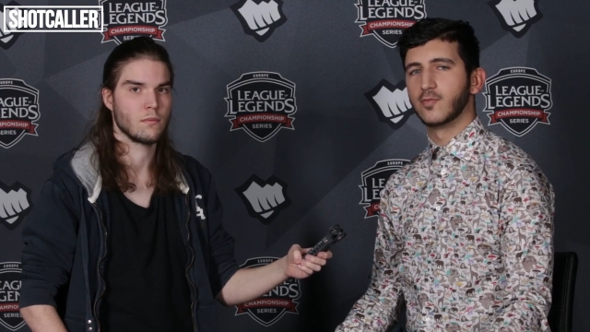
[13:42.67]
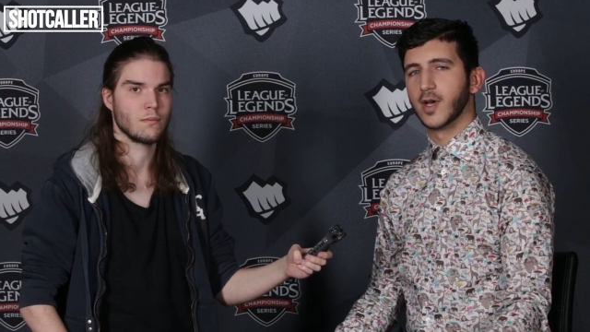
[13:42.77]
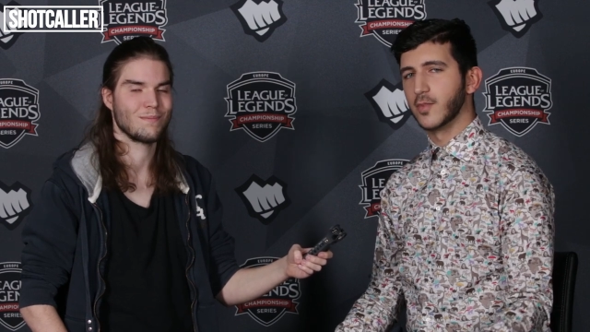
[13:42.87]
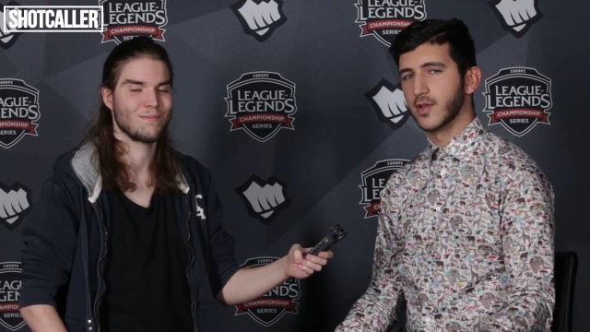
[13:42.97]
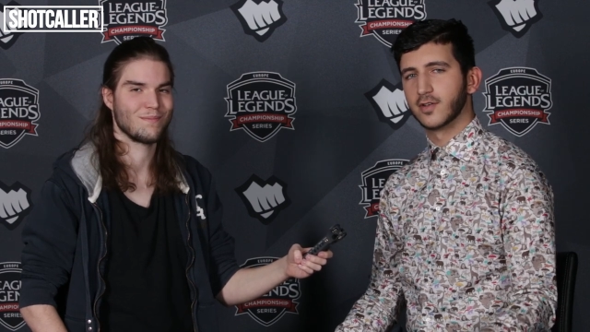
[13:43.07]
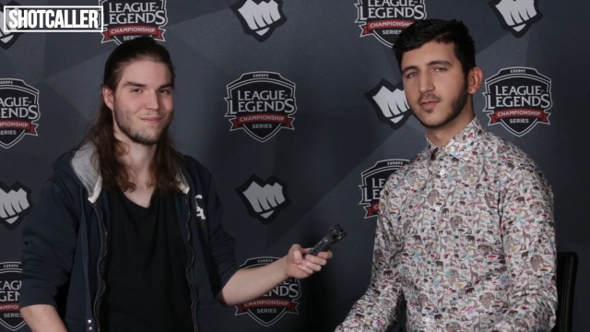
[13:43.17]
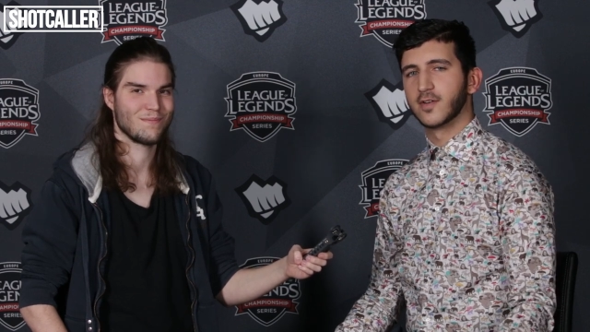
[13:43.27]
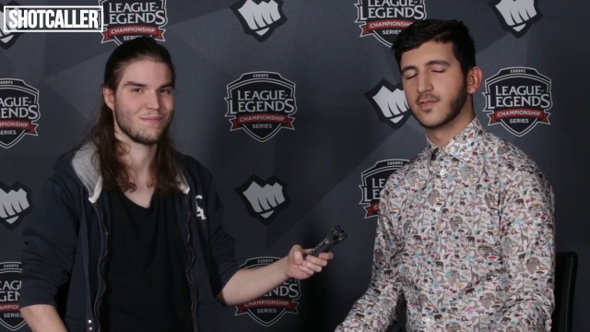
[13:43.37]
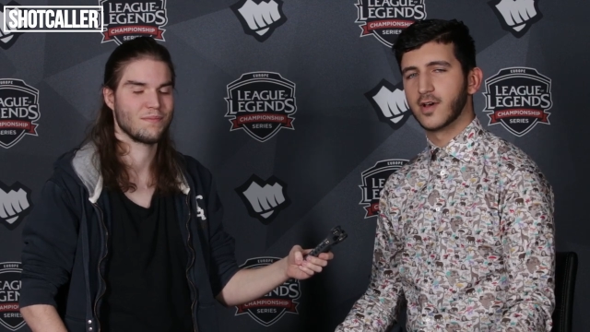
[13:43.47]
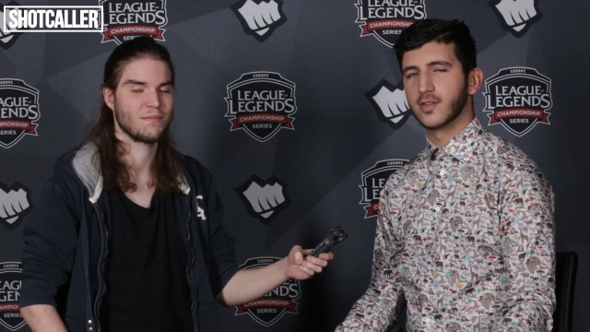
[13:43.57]
Speaker 1: my mother, my
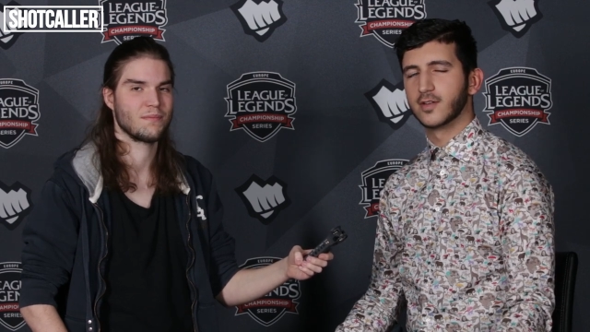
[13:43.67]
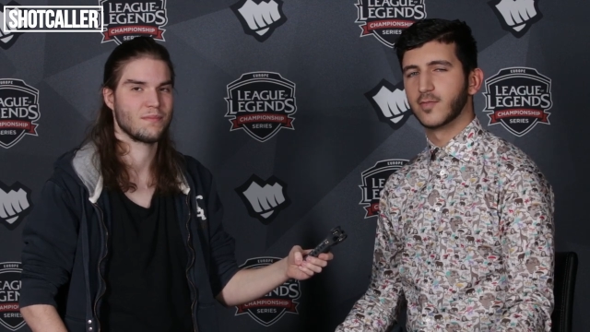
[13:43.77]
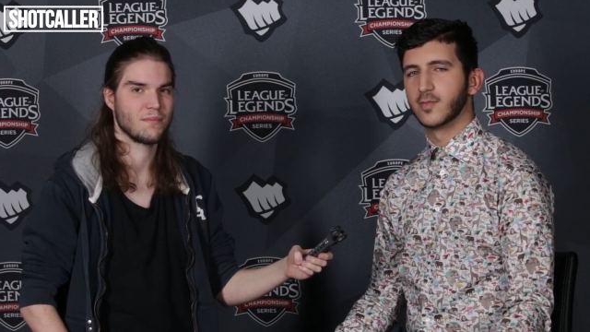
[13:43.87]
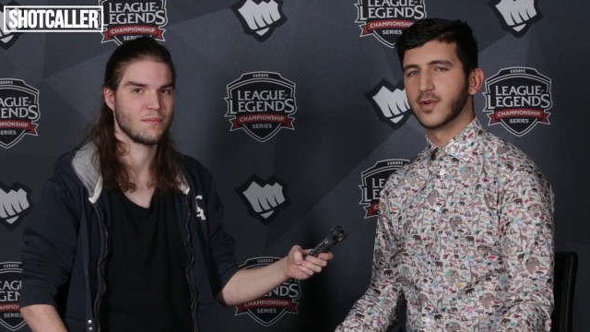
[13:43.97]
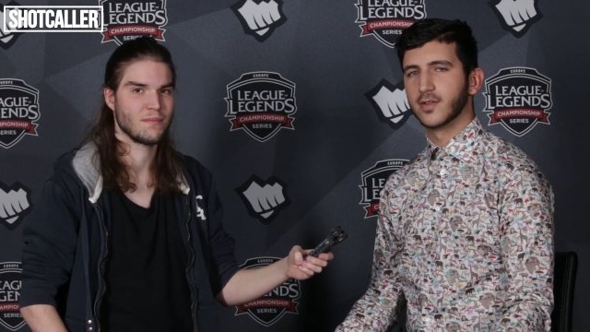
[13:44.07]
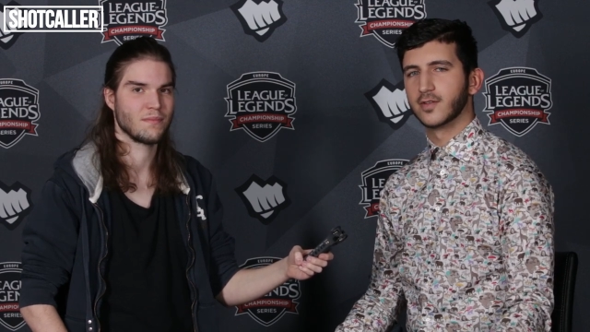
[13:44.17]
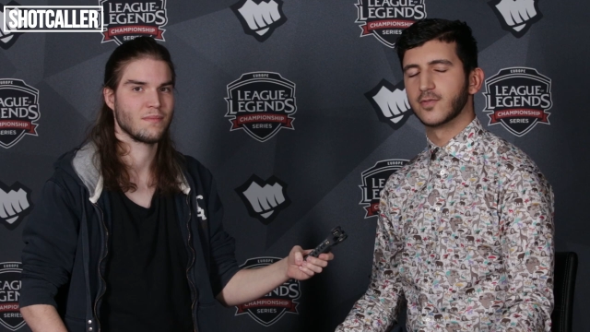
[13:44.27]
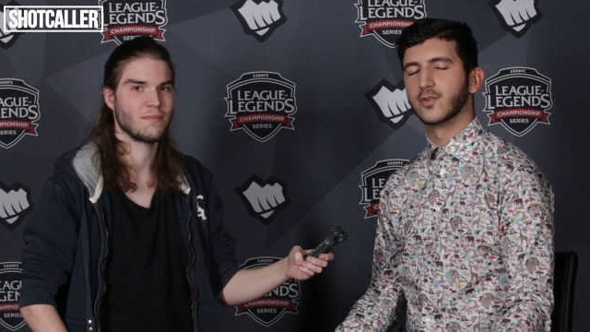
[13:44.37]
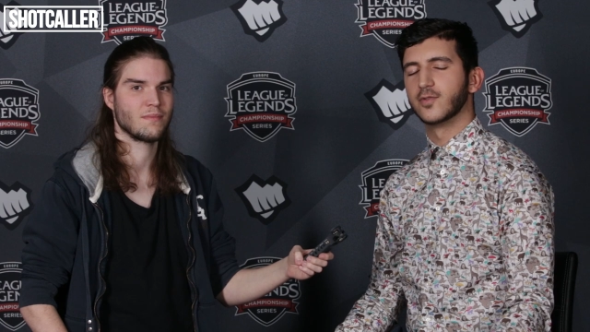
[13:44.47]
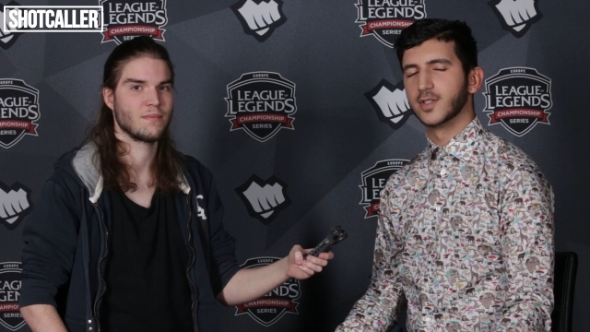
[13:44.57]
father, my brother
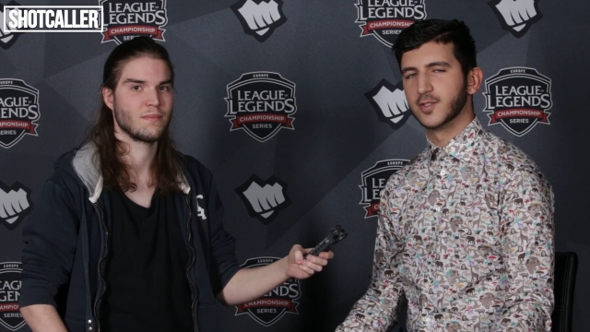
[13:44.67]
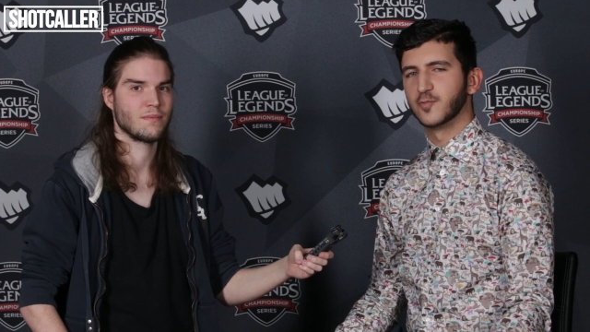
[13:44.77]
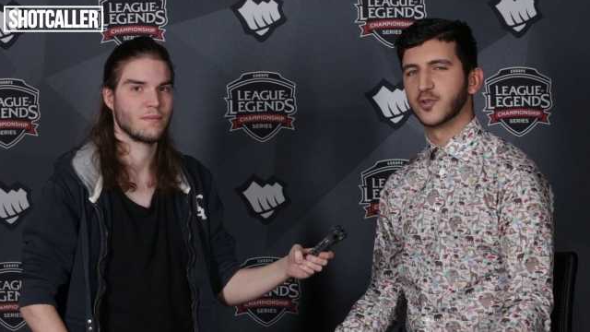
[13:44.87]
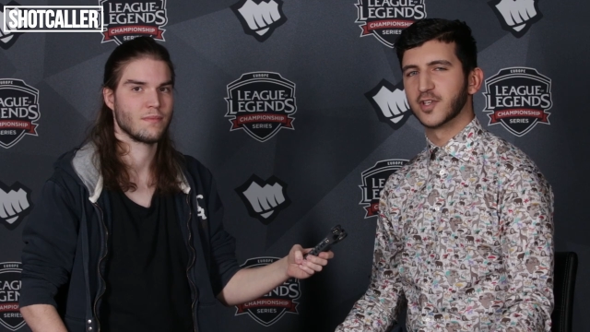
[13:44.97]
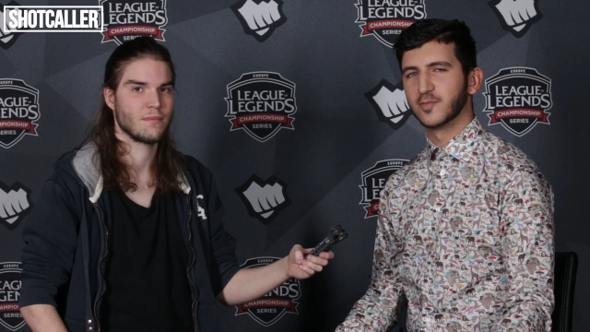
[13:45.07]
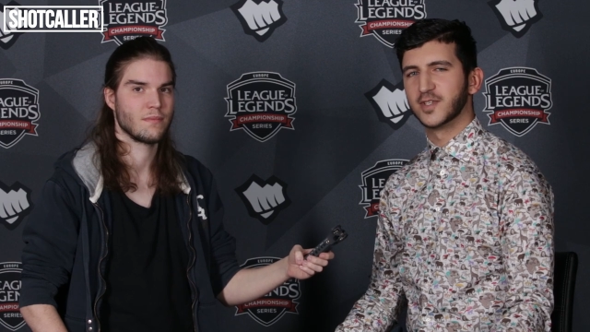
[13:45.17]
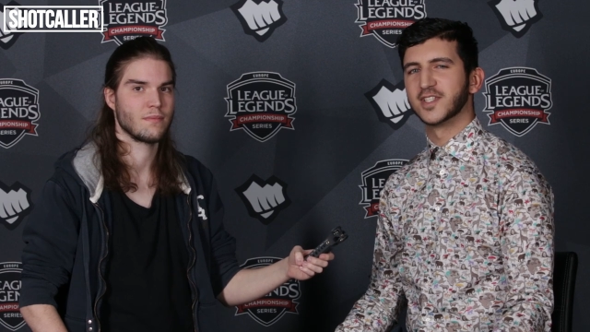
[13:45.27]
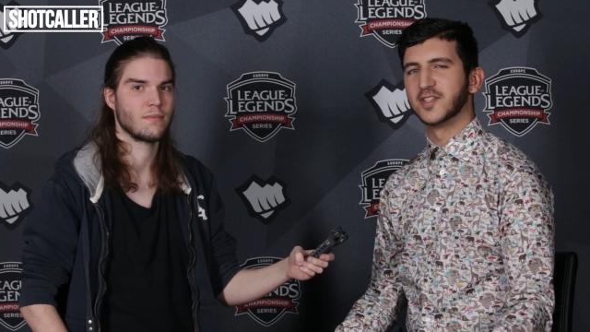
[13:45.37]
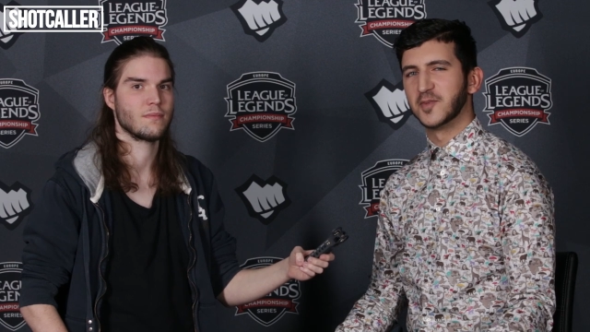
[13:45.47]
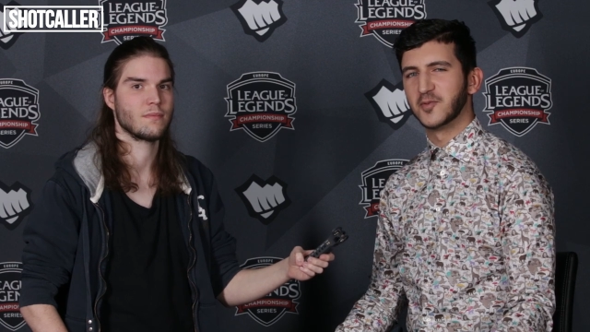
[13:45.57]
for always supporting me,
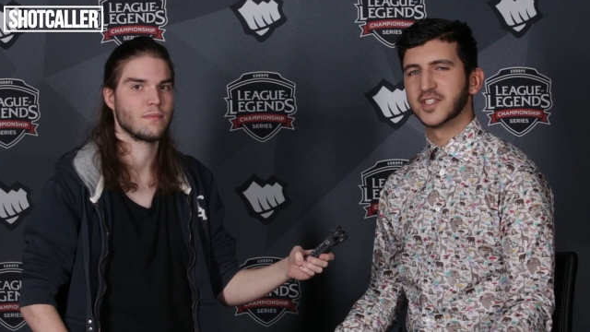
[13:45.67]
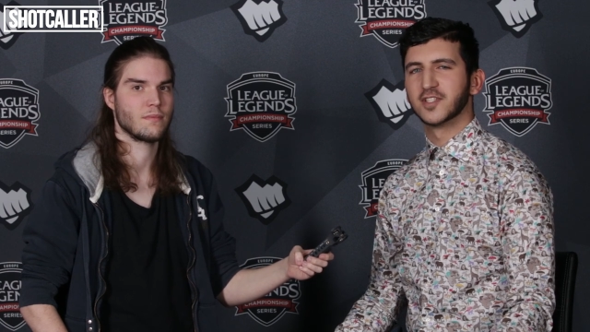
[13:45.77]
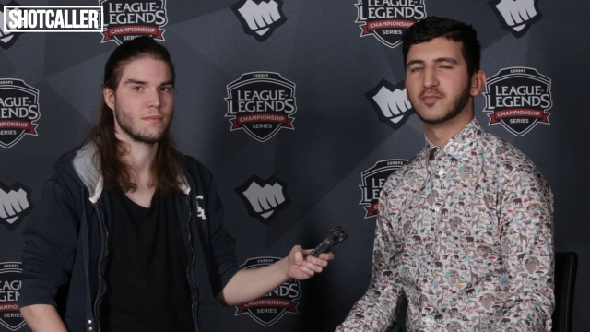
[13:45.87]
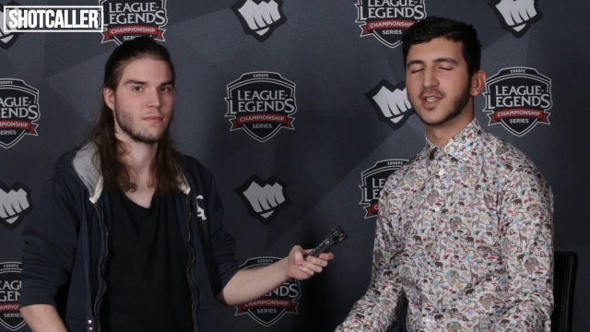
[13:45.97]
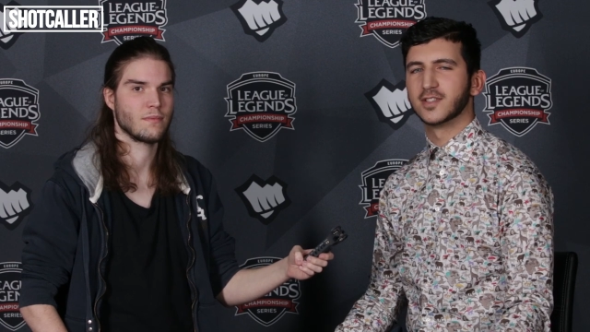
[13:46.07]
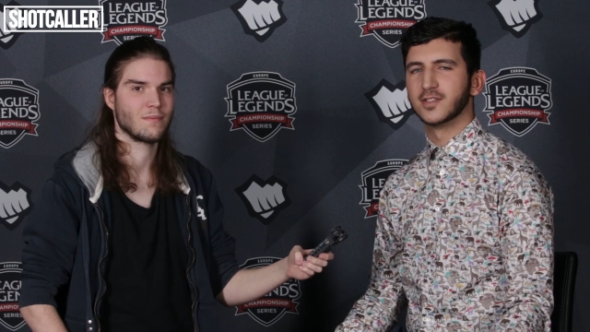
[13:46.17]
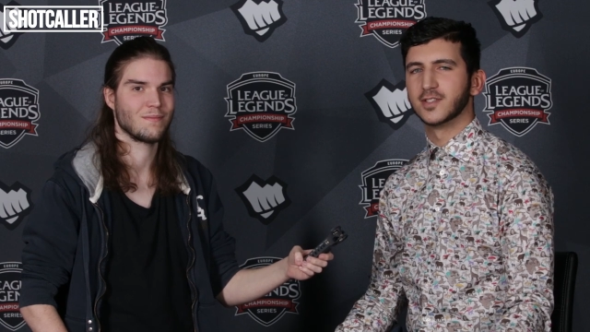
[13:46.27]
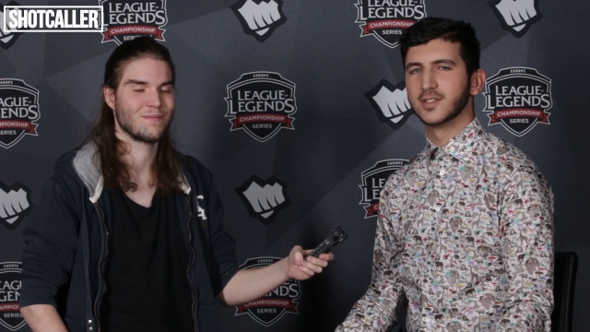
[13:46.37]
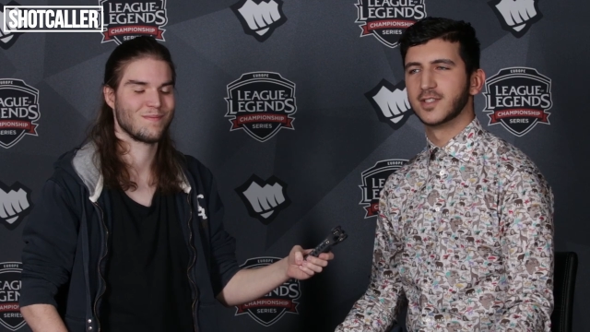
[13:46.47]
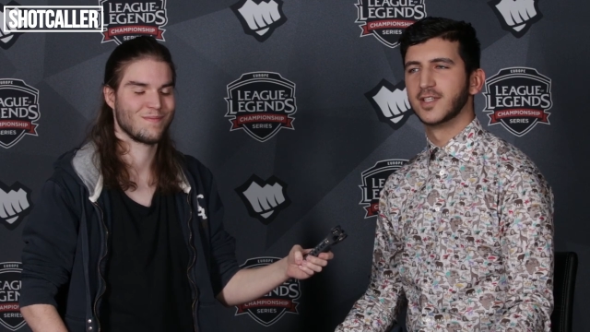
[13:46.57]
sending me WhatsApp
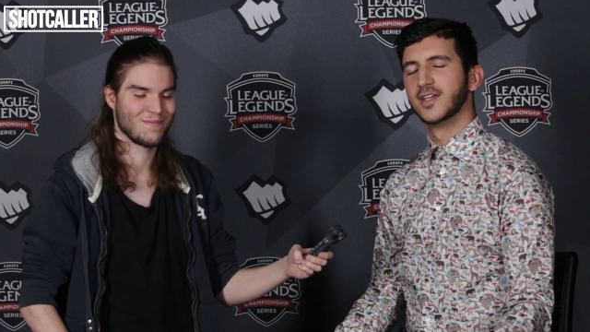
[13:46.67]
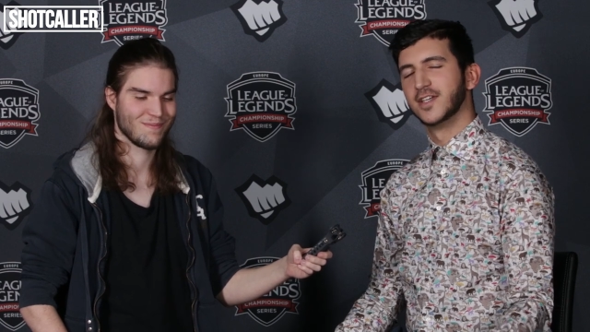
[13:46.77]
messages.